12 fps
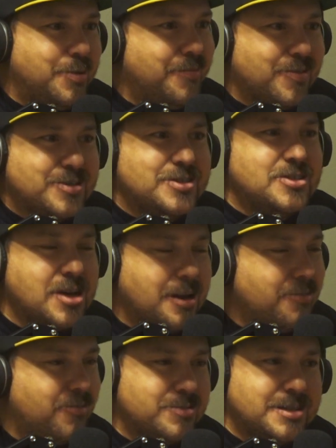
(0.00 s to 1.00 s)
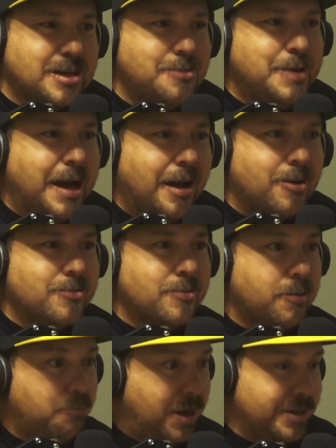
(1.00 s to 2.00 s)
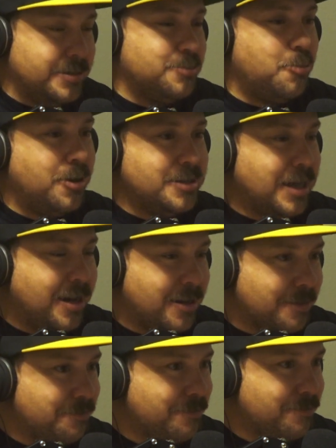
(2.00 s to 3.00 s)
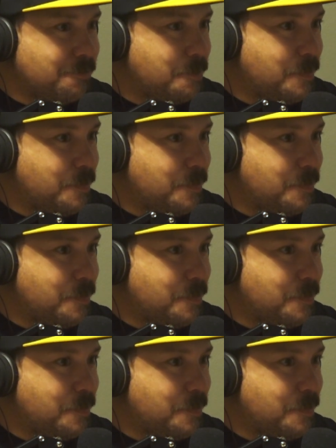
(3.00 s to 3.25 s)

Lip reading: But for somehow, minus one time,